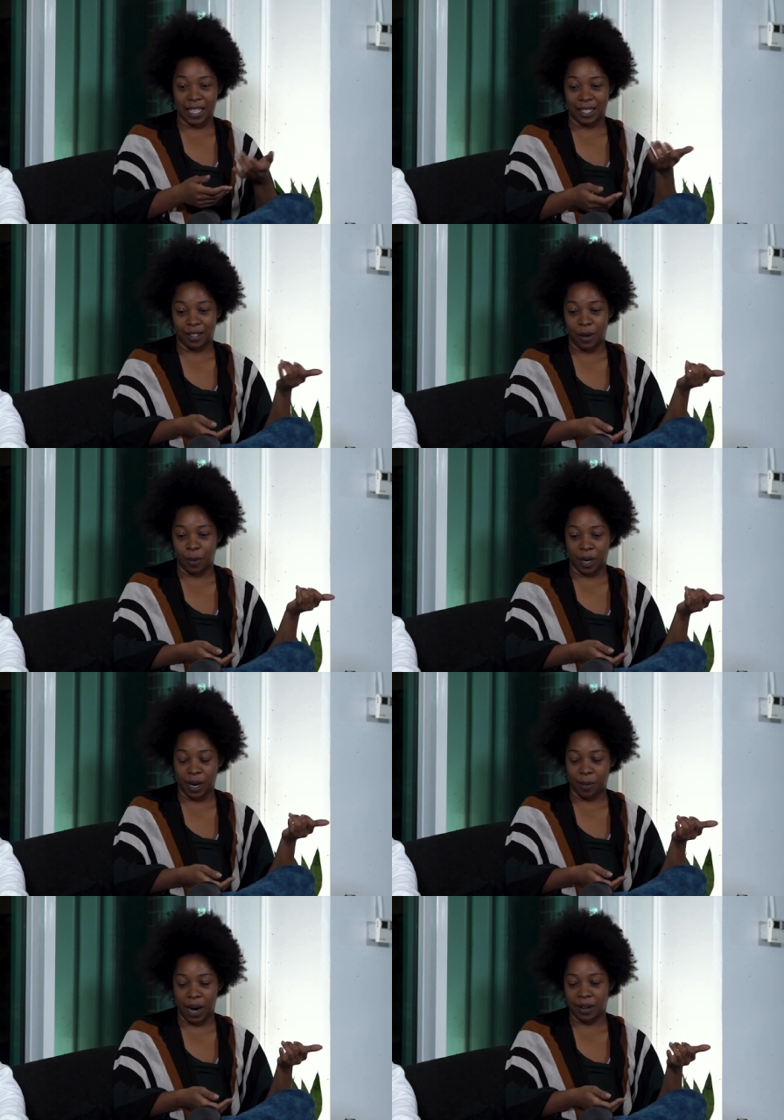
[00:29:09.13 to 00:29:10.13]
still work
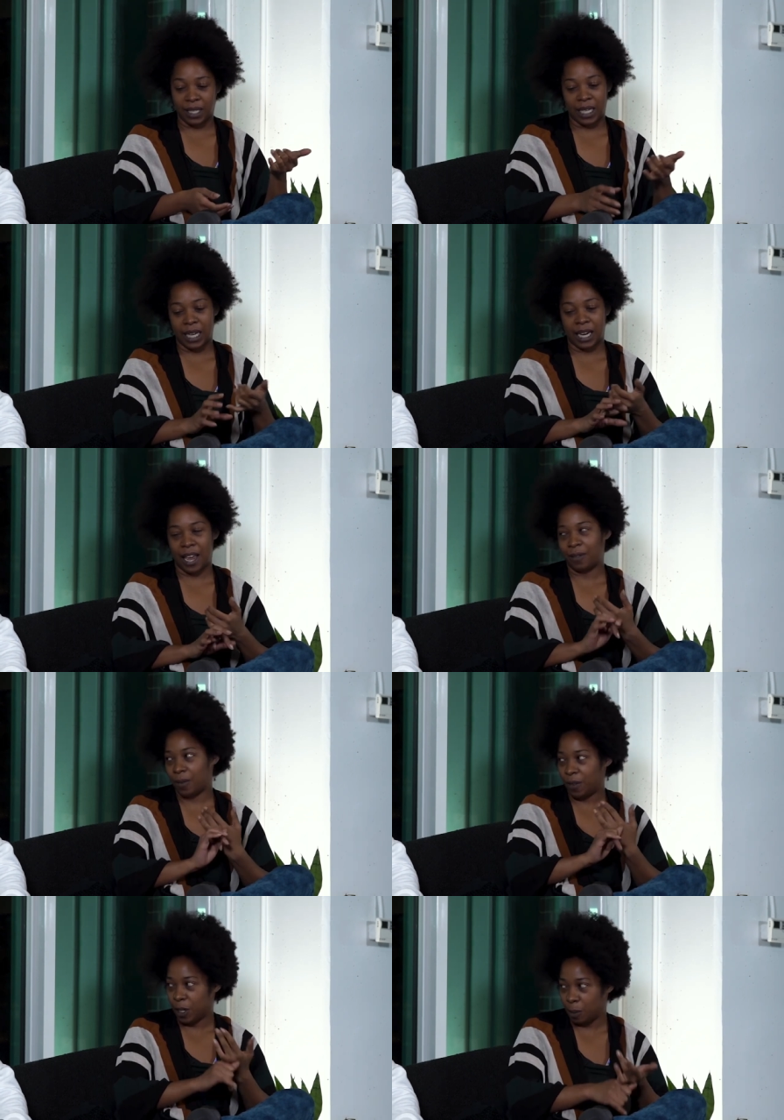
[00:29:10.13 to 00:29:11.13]
at Ryerson. I have to
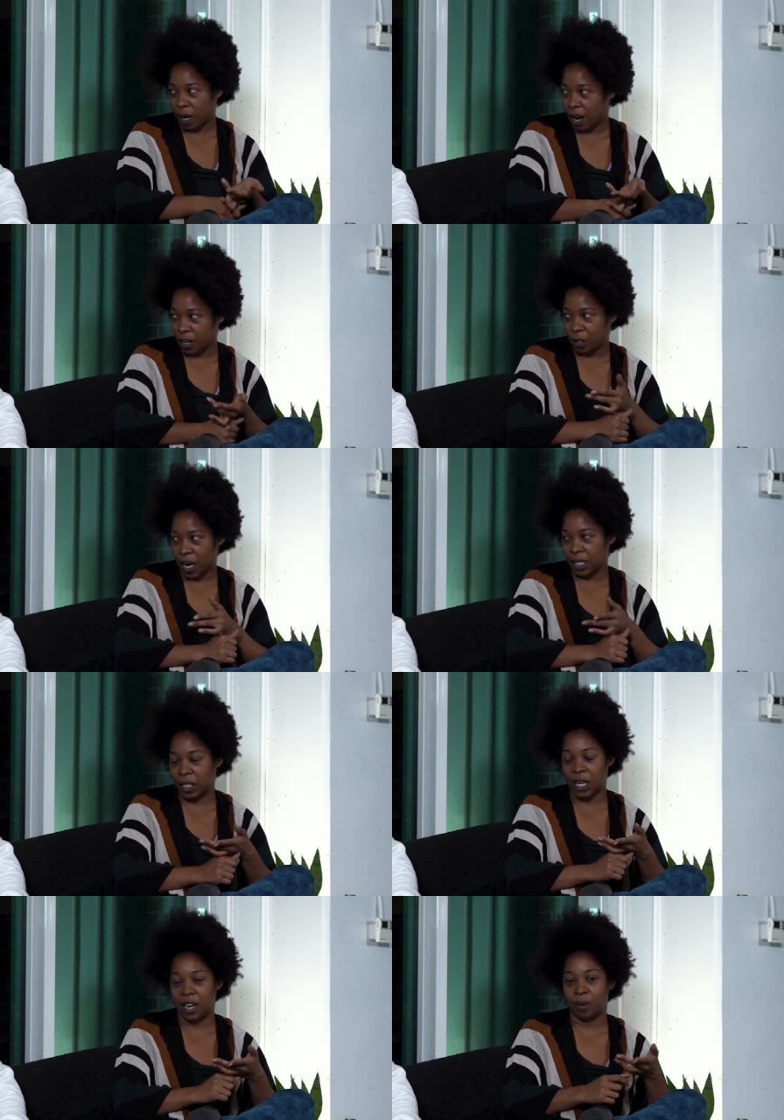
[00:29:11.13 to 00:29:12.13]
finish my contract in
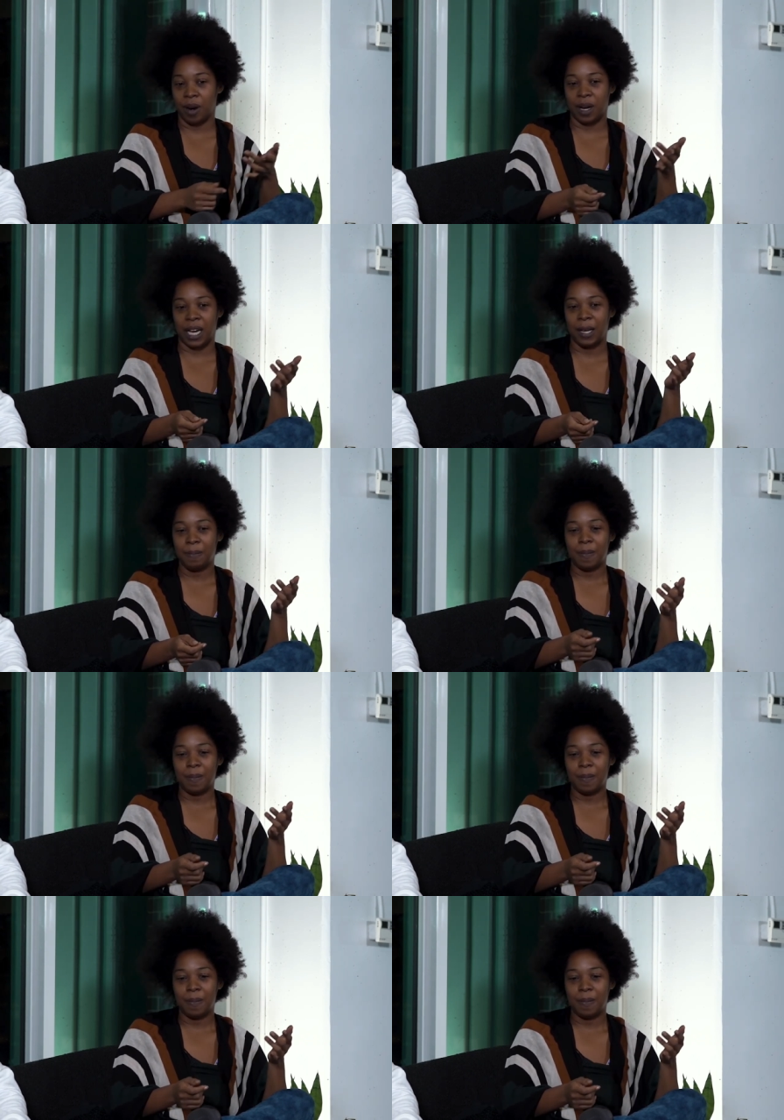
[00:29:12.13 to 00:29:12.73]
January.